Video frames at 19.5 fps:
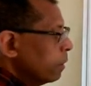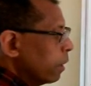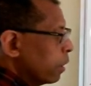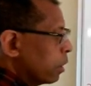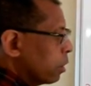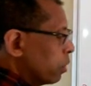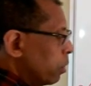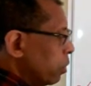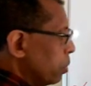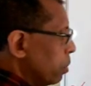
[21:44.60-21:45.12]

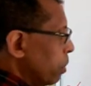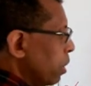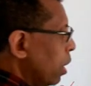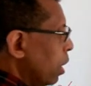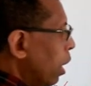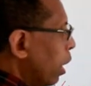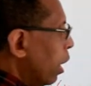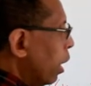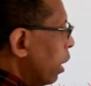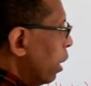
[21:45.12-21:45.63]
Excuse me.
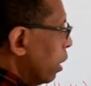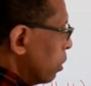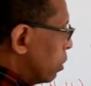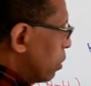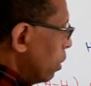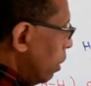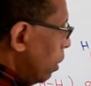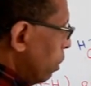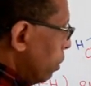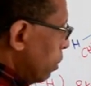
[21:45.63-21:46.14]

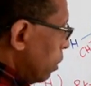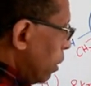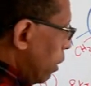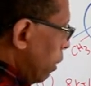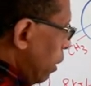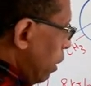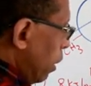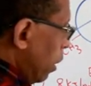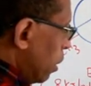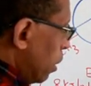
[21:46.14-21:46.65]
So
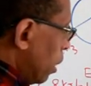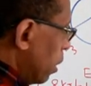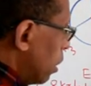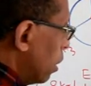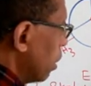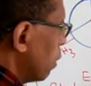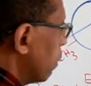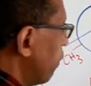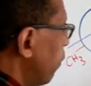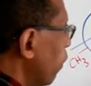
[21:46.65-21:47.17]
this
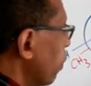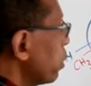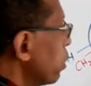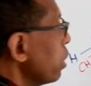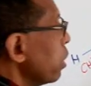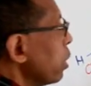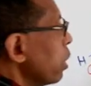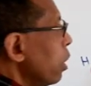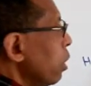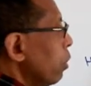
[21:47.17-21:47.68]
is
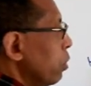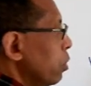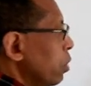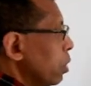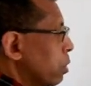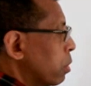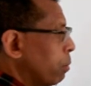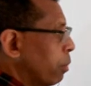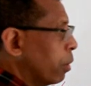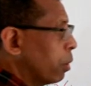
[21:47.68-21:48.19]
14
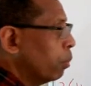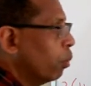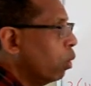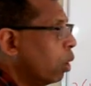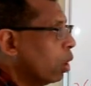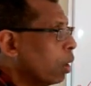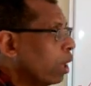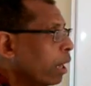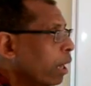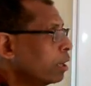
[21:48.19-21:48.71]
kilojoules per
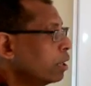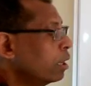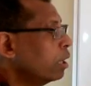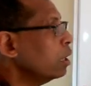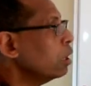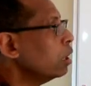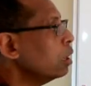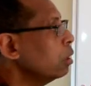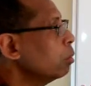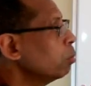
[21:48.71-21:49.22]
mole. I
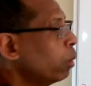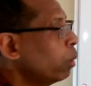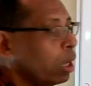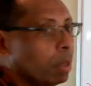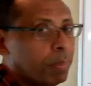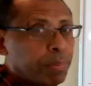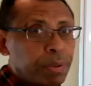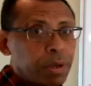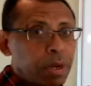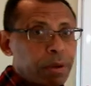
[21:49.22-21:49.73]
think in
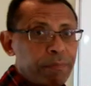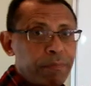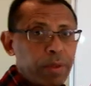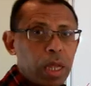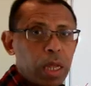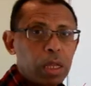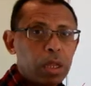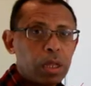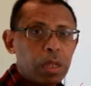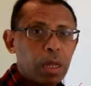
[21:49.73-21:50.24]
my
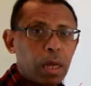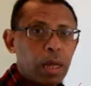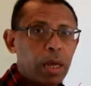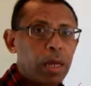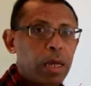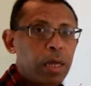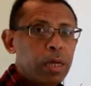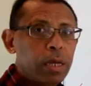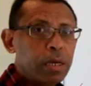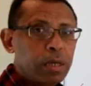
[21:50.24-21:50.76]
previous
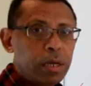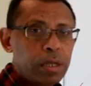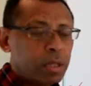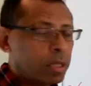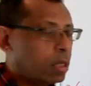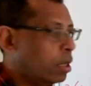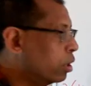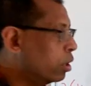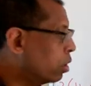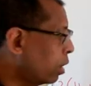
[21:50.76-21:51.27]

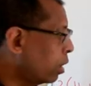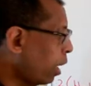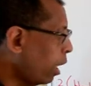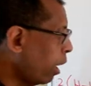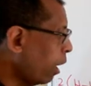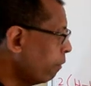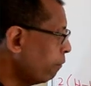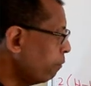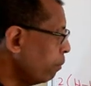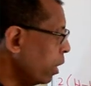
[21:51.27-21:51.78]
discussion I
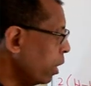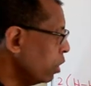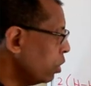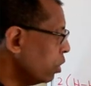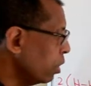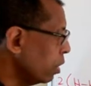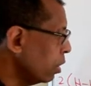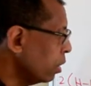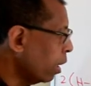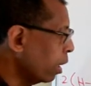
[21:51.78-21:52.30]
have
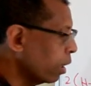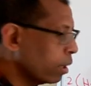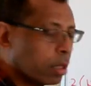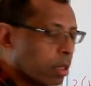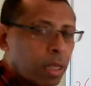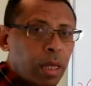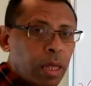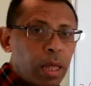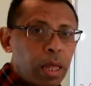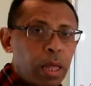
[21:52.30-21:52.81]
mentioned
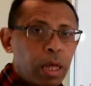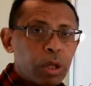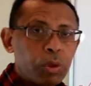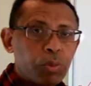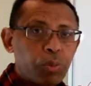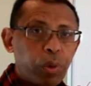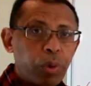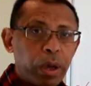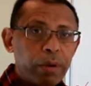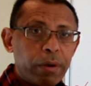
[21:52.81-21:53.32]
as
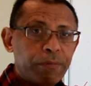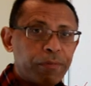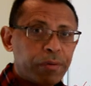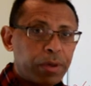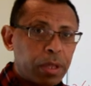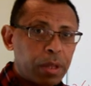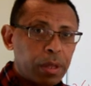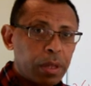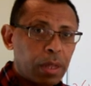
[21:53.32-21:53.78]
12